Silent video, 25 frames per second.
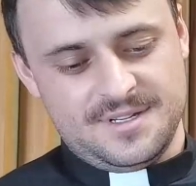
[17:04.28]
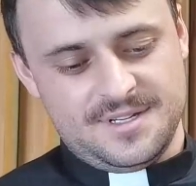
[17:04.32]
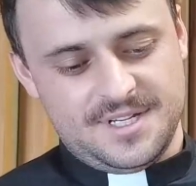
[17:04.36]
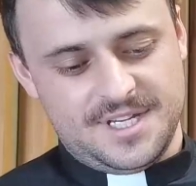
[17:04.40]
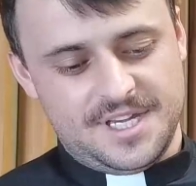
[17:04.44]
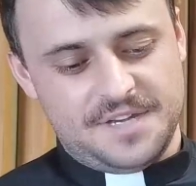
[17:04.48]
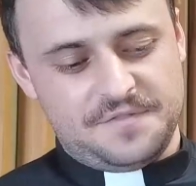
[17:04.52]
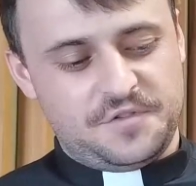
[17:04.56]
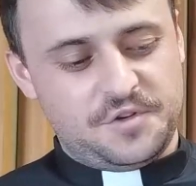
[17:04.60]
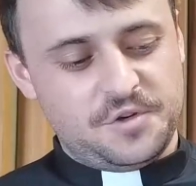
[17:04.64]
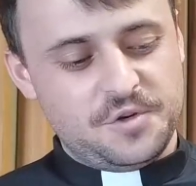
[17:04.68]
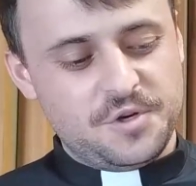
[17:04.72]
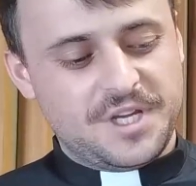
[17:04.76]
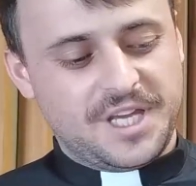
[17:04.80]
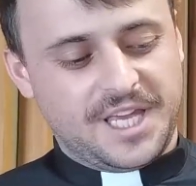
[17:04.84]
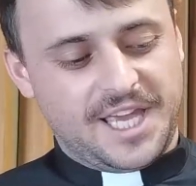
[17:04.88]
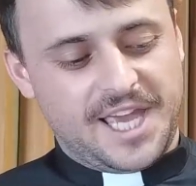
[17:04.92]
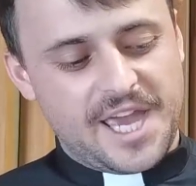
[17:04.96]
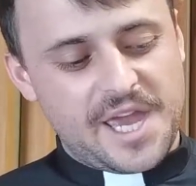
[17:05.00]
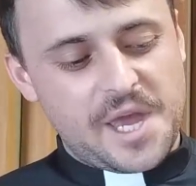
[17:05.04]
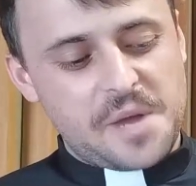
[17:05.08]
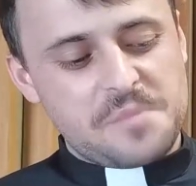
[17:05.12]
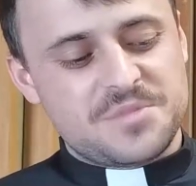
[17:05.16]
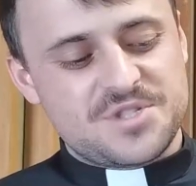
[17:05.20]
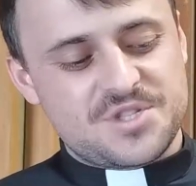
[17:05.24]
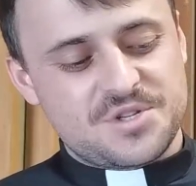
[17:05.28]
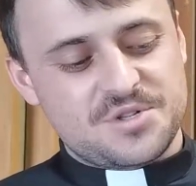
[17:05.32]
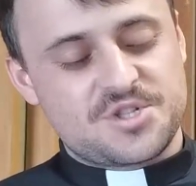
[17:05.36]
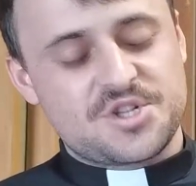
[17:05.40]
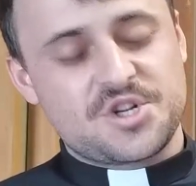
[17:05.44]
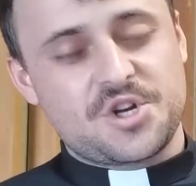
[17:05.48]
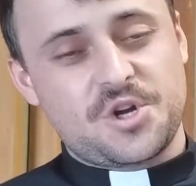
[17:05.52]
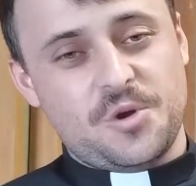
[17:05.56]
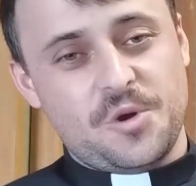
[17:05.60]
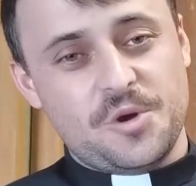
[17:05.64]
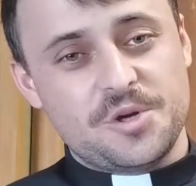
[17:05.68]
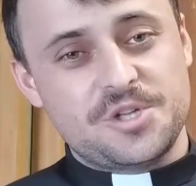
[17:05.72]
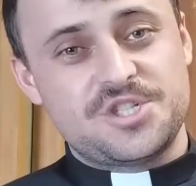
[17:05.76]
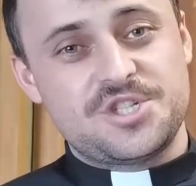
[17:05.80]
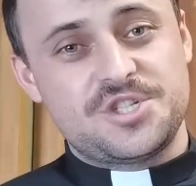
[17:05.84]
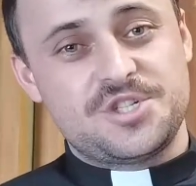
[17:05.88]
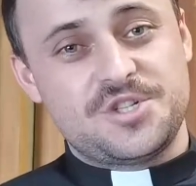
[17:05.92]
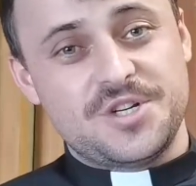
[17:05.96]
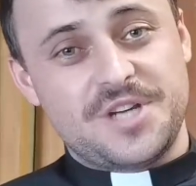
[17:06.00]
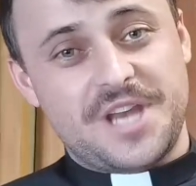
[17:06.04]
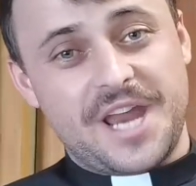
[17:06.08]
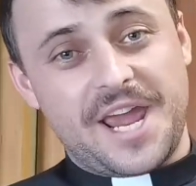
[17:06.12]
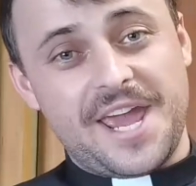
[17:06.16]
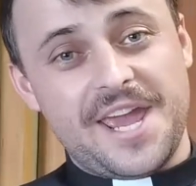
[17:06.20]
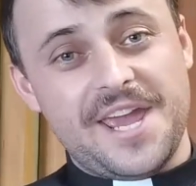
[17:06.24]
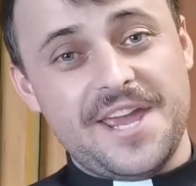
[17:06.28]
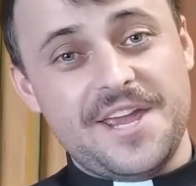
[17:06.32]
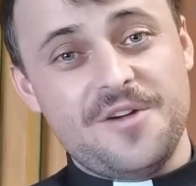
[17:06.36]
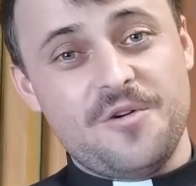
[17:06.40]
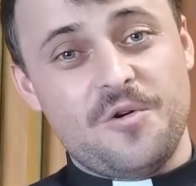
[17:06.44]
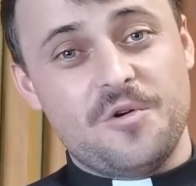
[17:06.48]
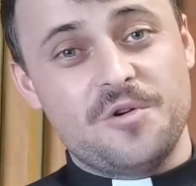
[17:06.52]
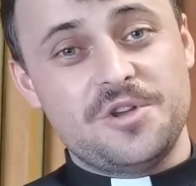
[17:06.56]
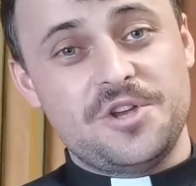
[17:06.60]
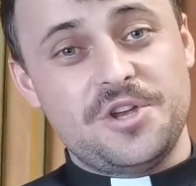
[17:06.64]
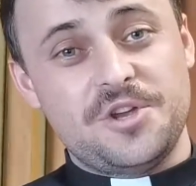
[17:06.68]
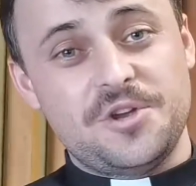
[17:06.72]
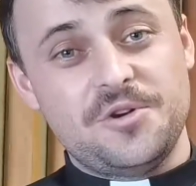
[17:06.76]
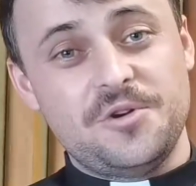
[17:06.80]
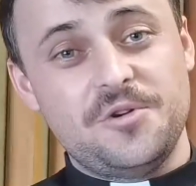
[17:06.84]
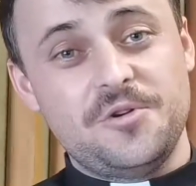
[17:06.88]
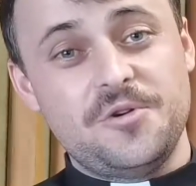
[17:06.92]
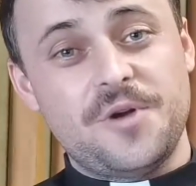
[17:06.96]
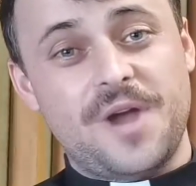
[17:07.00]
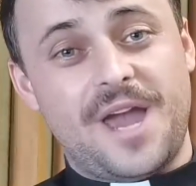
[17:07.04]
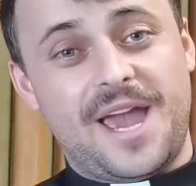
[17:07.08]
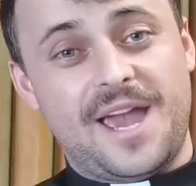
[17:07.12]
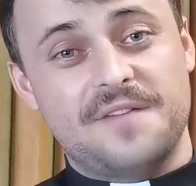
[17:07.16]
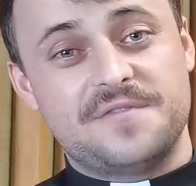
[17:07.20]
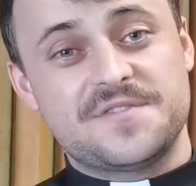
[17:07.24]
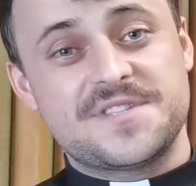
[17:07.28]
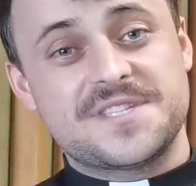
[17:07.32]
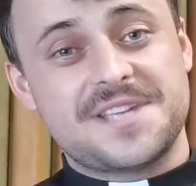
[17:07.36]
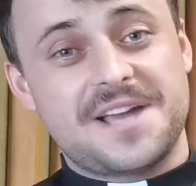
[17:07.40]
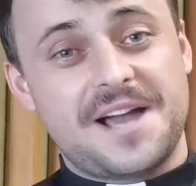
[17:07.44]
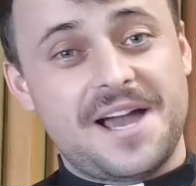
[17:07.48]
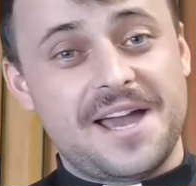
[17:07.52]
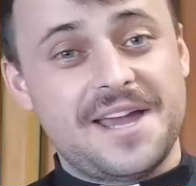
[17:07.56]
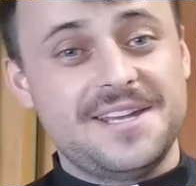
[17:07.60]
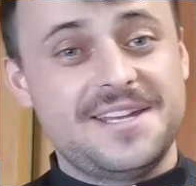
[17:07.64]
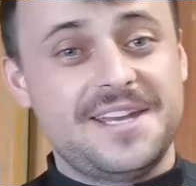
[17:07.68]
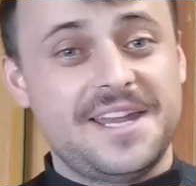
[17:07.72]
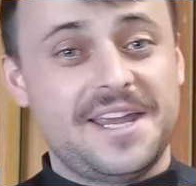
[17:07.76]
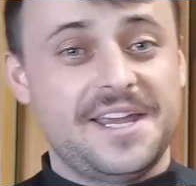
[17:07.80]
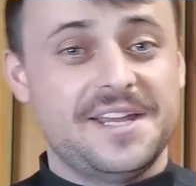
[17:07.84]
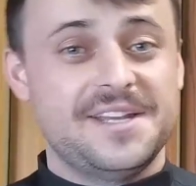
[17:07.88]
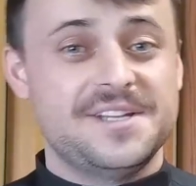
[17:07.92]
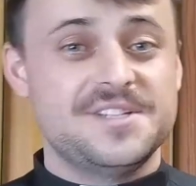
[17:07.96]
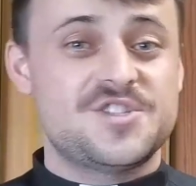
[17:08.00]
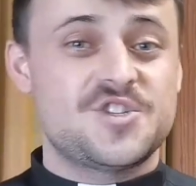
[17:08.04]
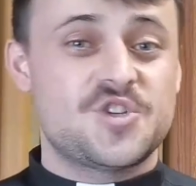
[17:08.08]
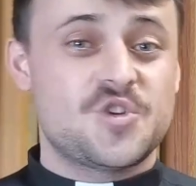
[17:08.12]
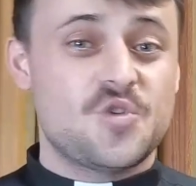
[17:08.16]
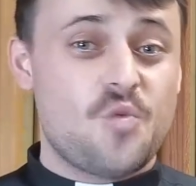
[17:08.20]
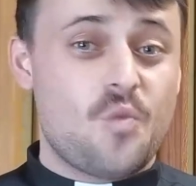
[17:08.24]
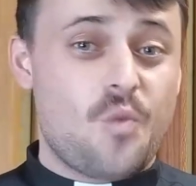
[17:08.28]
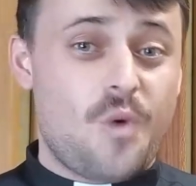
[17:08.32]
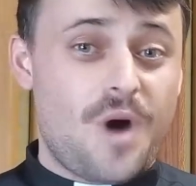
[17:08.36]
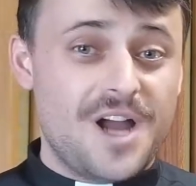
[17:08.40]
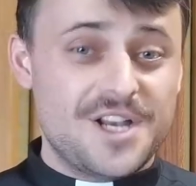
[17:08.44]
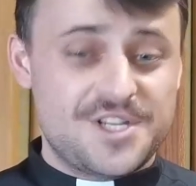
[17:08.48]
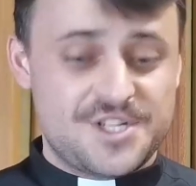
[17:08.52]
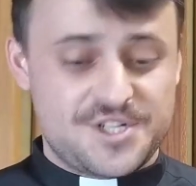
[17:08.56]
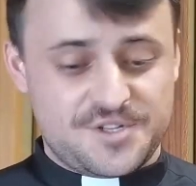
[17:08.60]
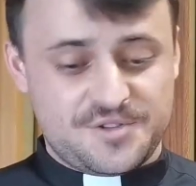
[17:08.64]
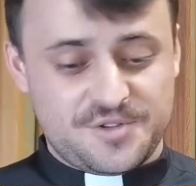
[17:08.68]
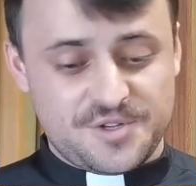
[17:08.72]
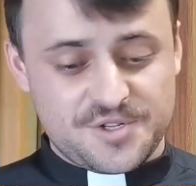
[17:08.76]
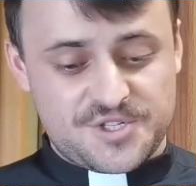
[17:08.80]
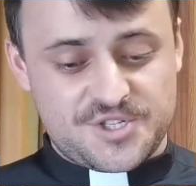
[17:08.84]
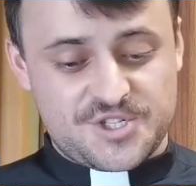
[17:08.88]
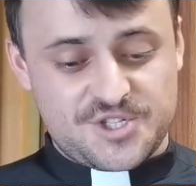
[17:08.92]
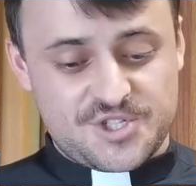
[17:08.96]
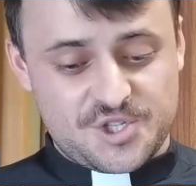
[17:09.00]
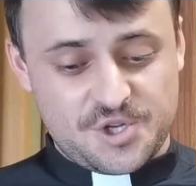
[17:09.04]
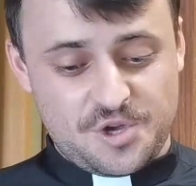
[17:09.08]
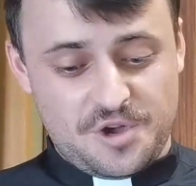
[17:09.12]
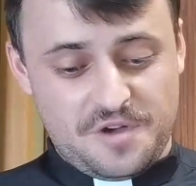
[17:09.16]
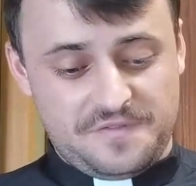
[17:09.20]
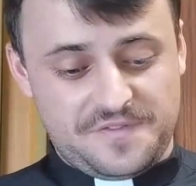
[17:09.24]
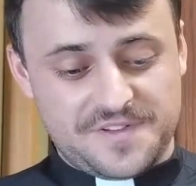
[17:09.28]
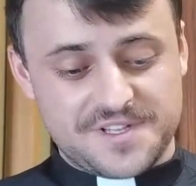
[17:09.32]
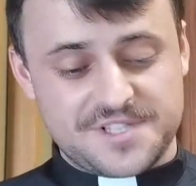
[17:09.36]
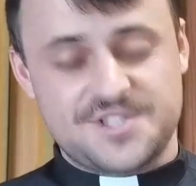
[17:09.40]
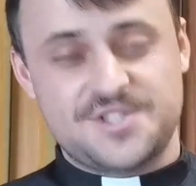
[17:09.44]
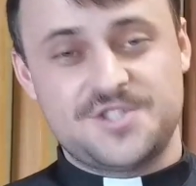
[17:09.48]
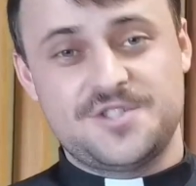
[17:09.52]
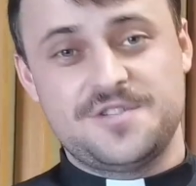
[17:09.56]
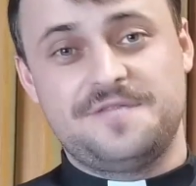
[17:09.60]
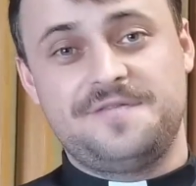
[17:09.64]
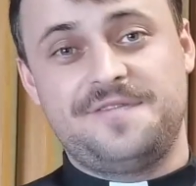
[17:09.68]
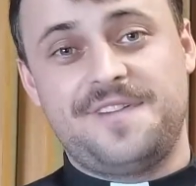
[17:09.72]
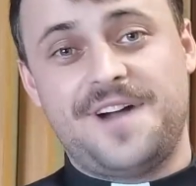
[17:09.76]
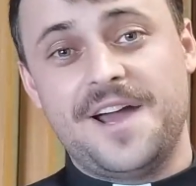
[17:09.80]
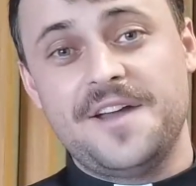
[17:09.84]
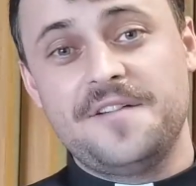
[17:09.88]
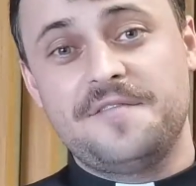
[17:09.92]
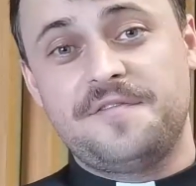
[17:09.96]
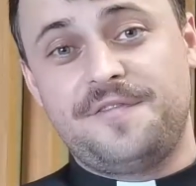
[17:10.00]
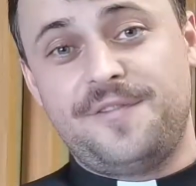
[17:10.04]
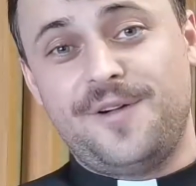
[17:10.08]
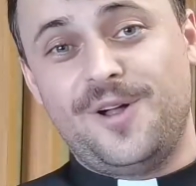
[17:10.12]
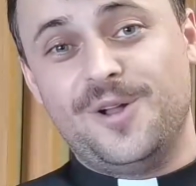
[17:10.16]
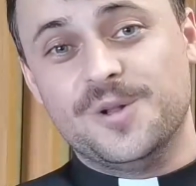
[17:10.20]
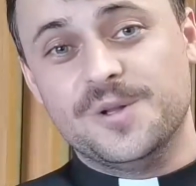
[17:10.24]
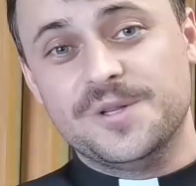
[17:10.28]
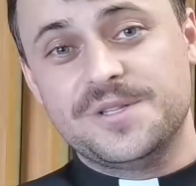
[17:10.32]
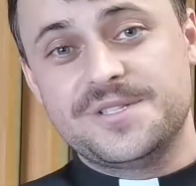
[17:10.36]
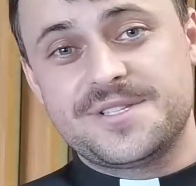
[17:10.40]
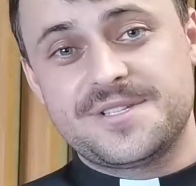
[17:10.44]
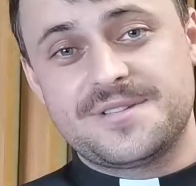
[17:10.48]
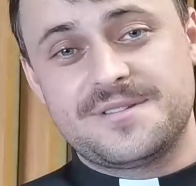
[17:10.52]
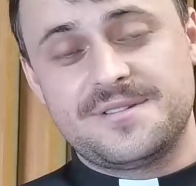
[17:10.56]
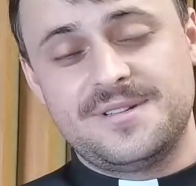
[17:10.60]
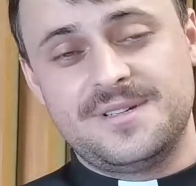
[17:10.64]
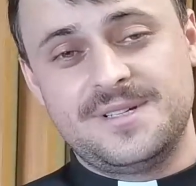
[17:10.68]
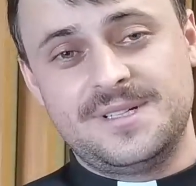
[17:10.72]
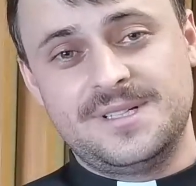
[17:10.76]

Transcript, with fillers: If you came to church today or you have signed in to watch this service to find fault,